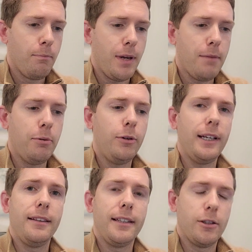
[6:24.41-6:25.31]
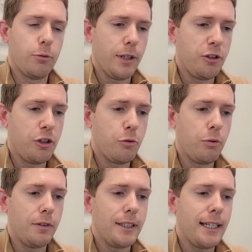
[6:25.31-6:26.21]
people in these regions
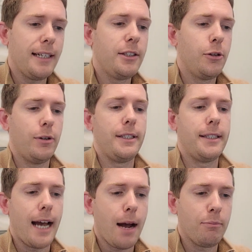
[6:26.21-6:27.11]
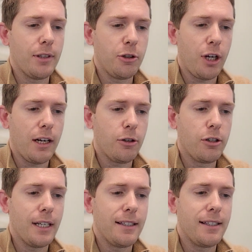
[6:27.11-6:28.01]
will need to adapt to
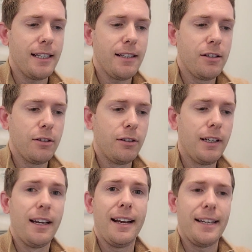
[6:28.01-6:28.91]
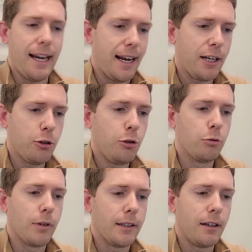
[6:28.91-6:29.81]
changes in seasonal and annual
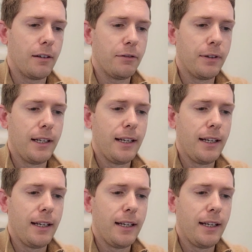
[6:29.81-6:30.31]
runoff,